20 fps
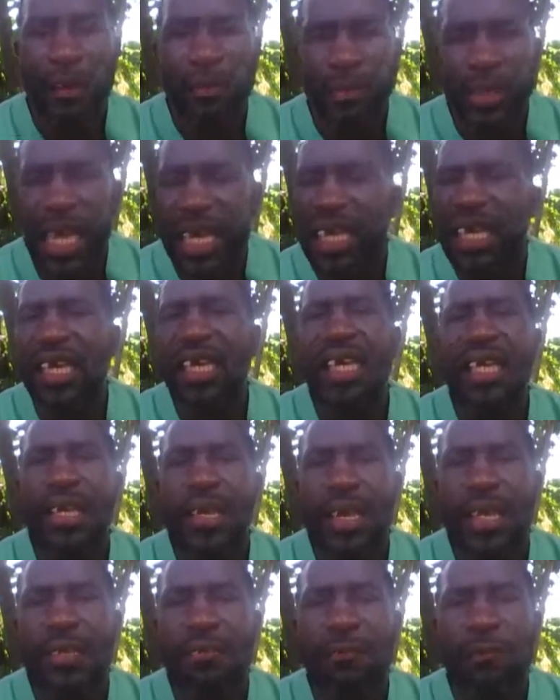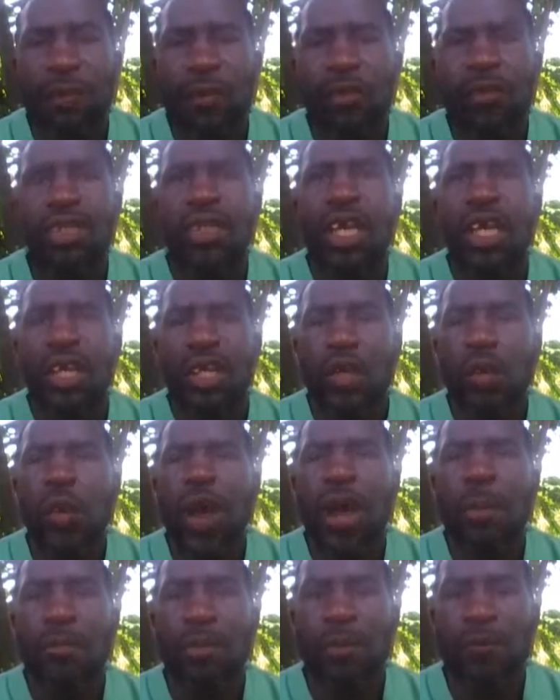taking in these foods, you
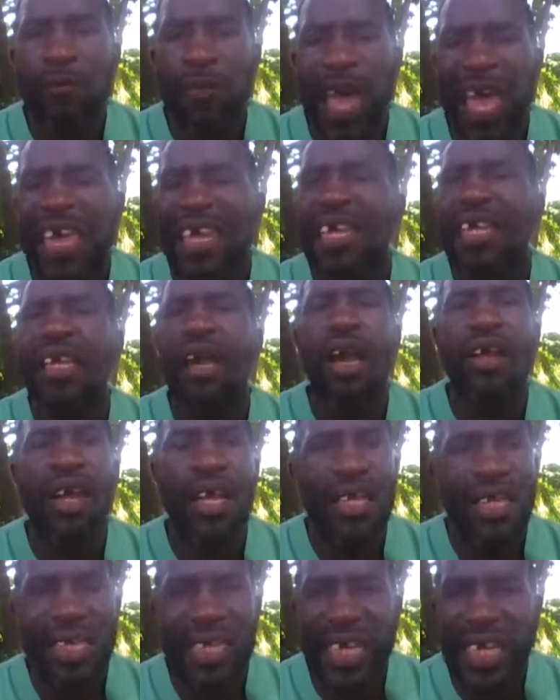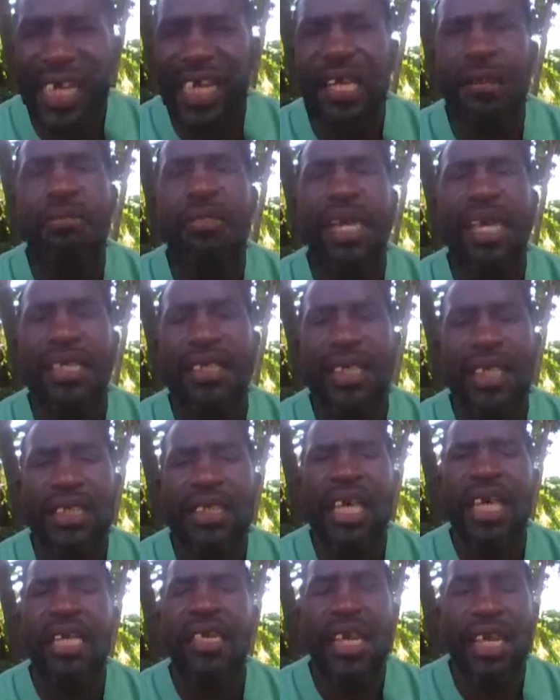are providing on a daily
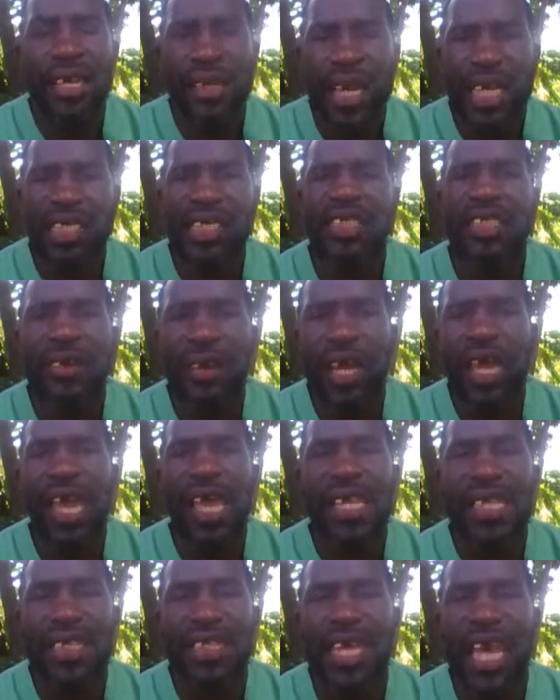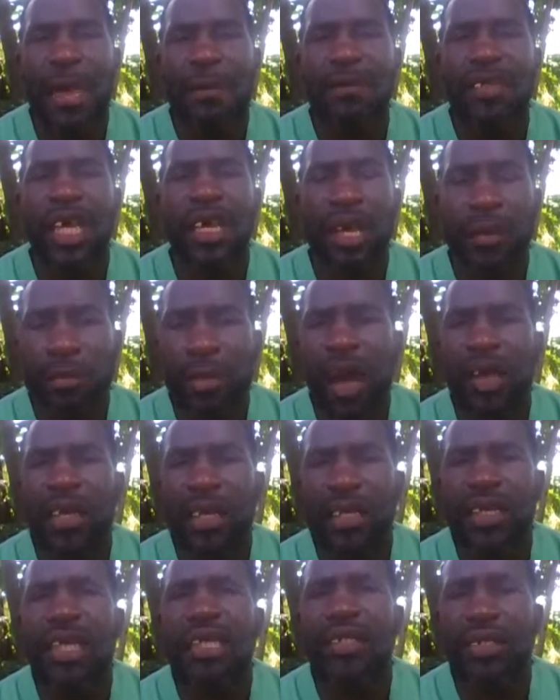basis the necessary enzymes that the
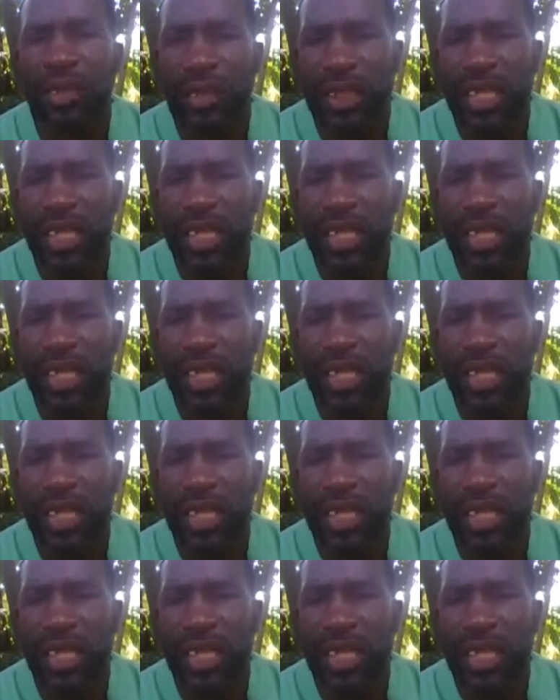body needs to